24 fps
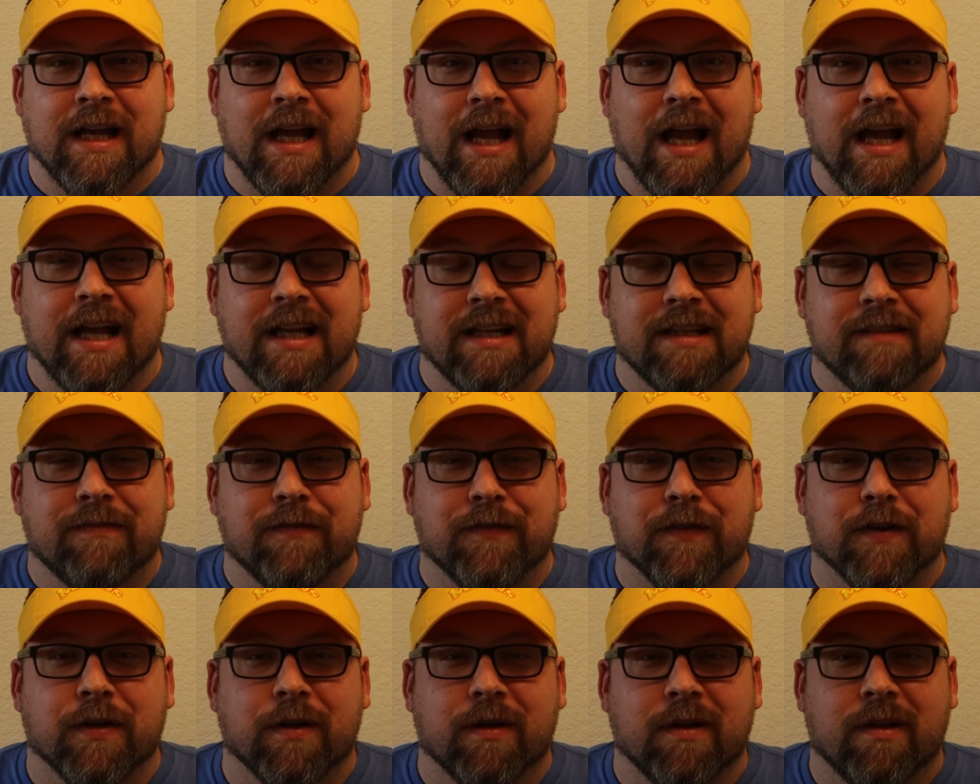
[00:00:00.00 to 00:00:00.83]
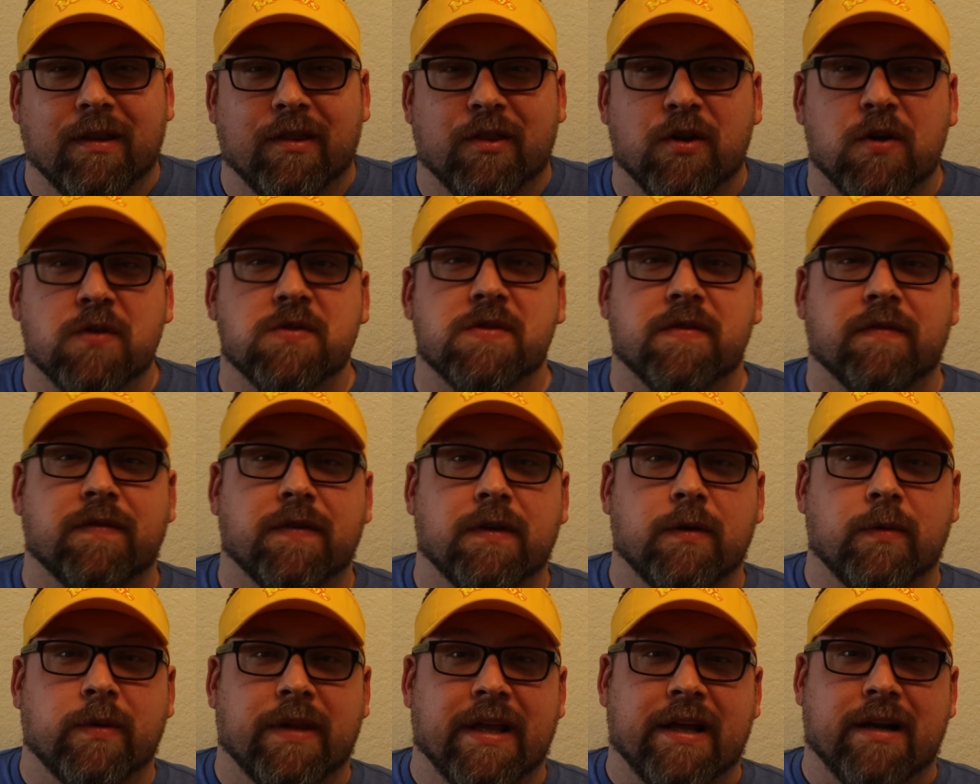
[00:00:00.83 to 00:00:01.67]
And for those of
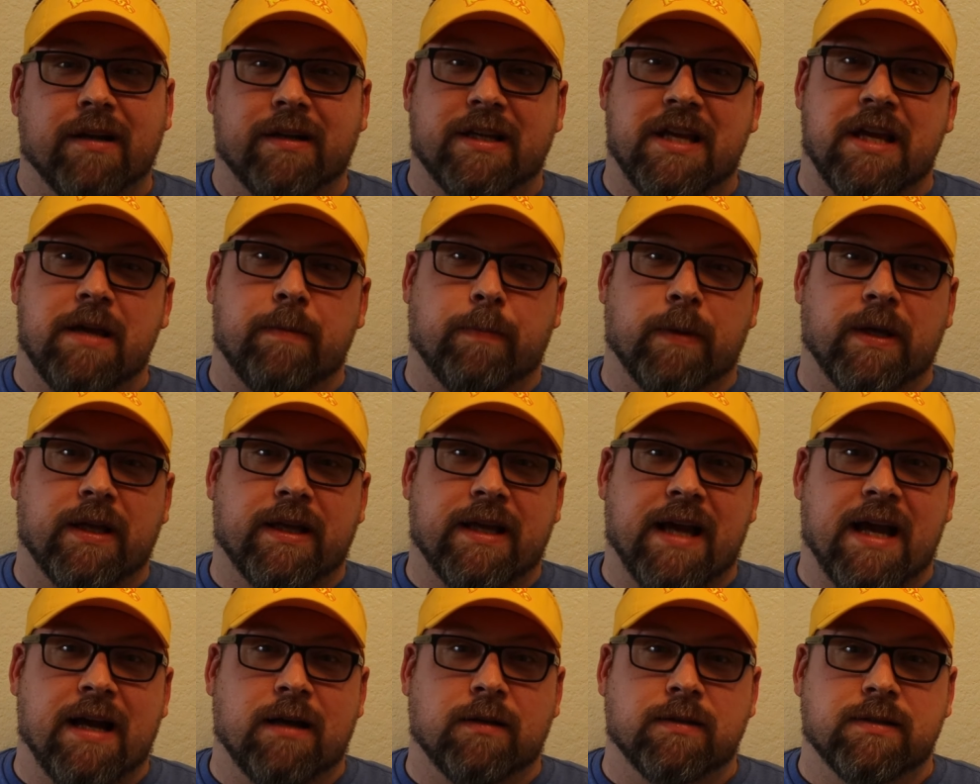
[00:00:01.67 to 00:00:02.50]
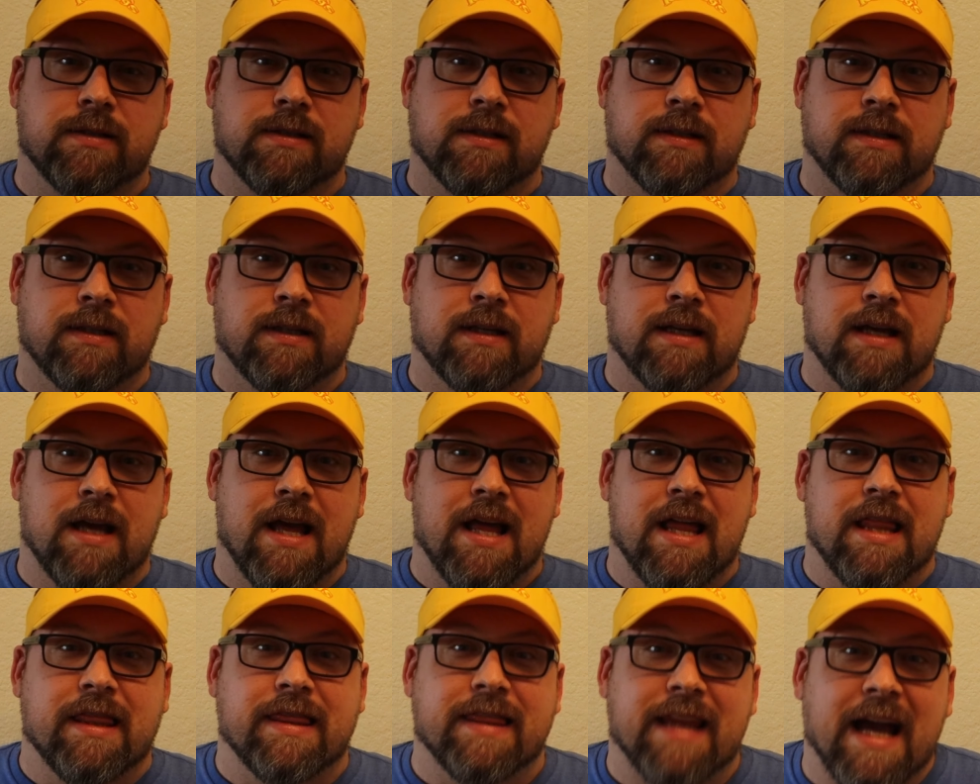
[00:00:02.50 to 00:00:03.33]
you that are keeping count,
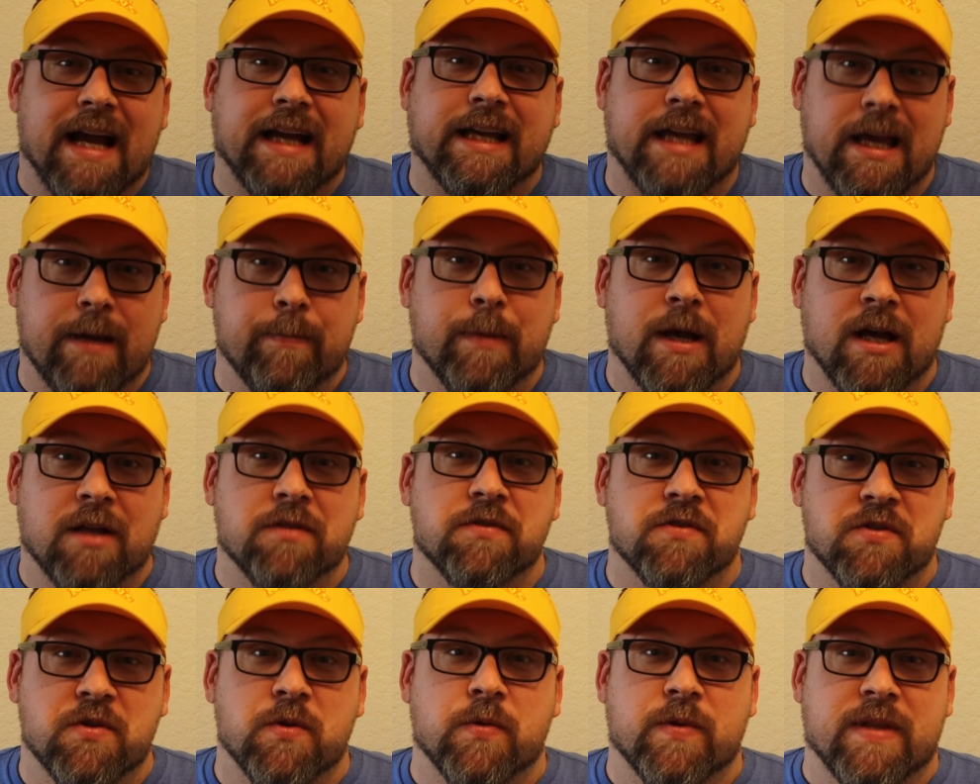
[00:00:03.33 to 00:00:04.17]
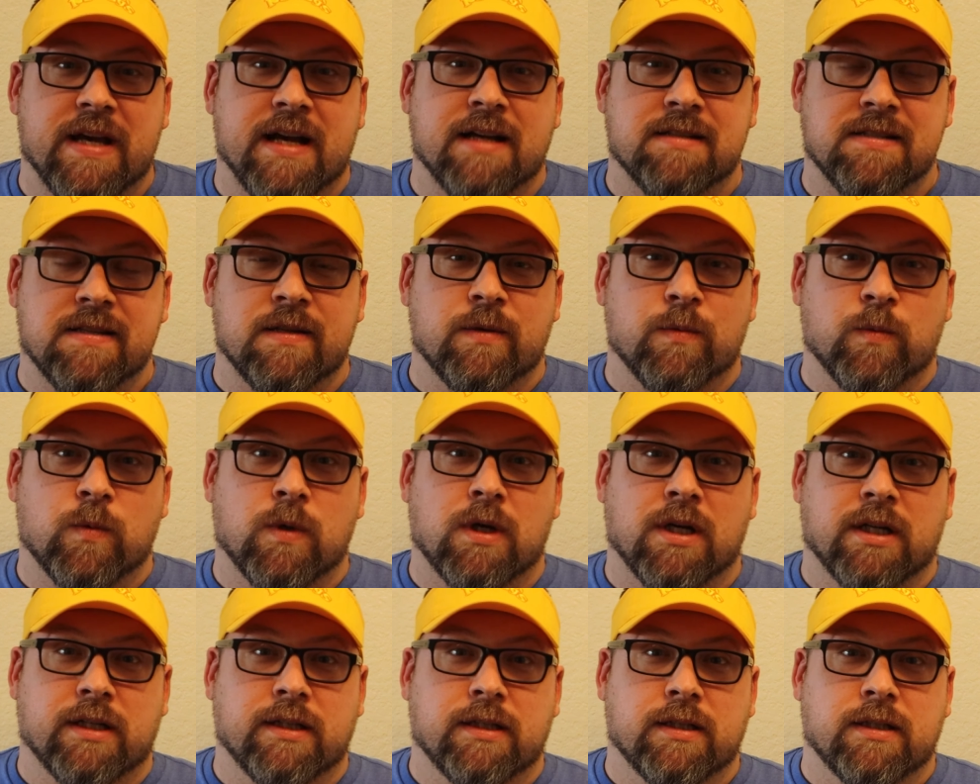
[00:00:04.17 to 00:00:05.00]
that came out in
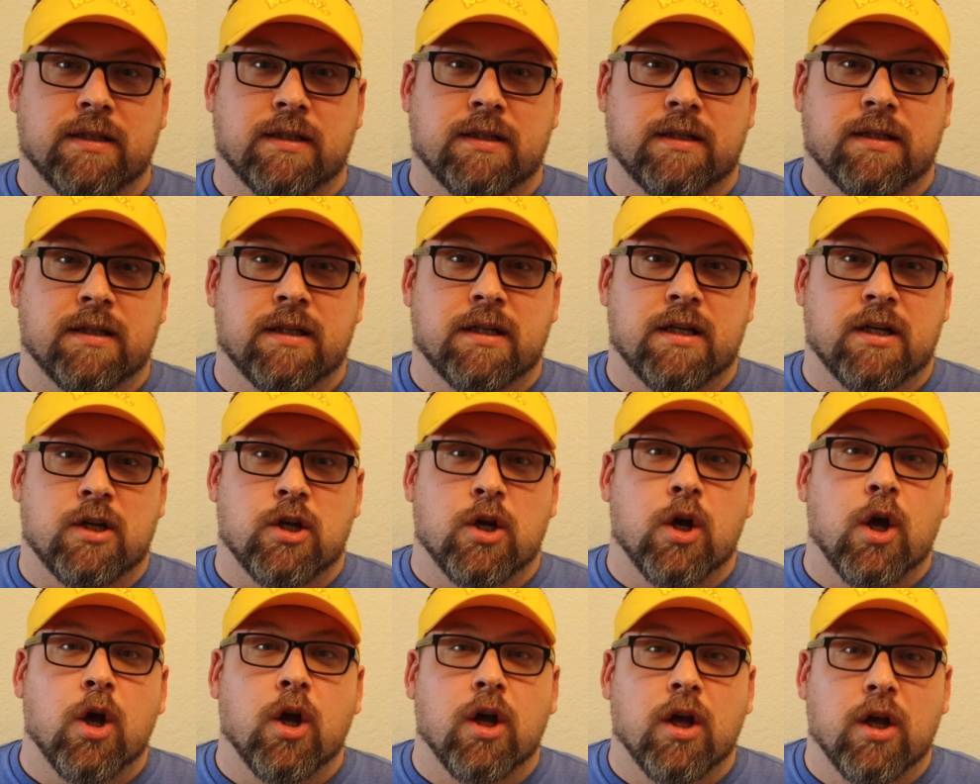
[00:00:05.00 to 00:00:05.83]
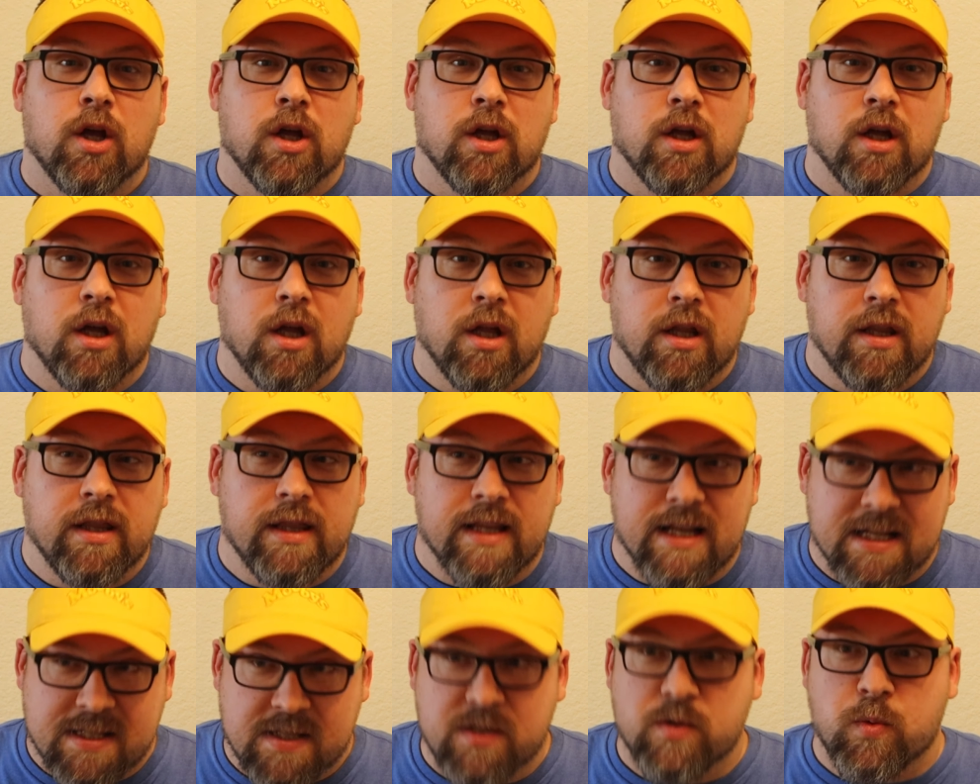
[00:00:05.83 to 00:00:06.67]
2001.
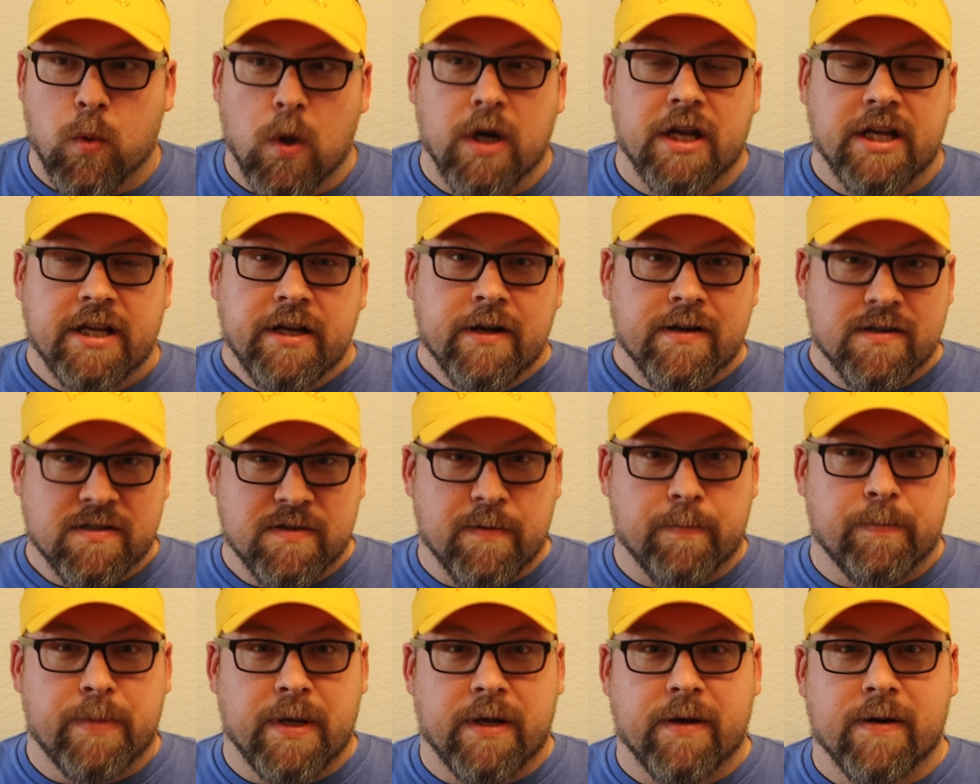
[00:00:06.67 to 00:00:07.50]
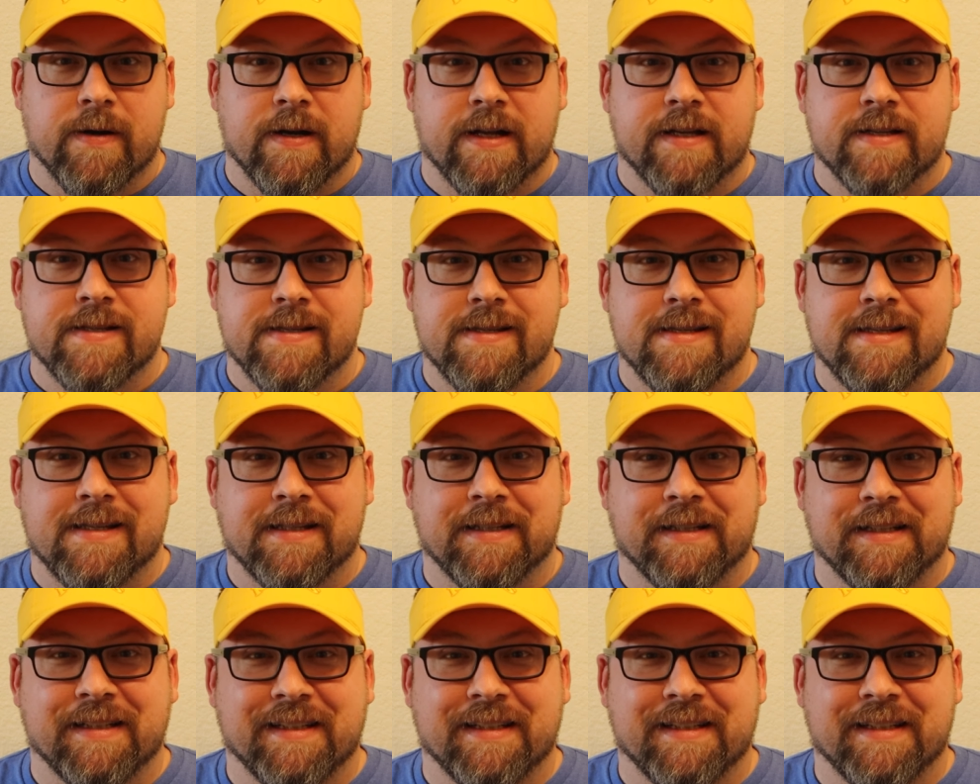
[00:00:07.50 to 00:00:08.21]
That's 20 years of bitterness.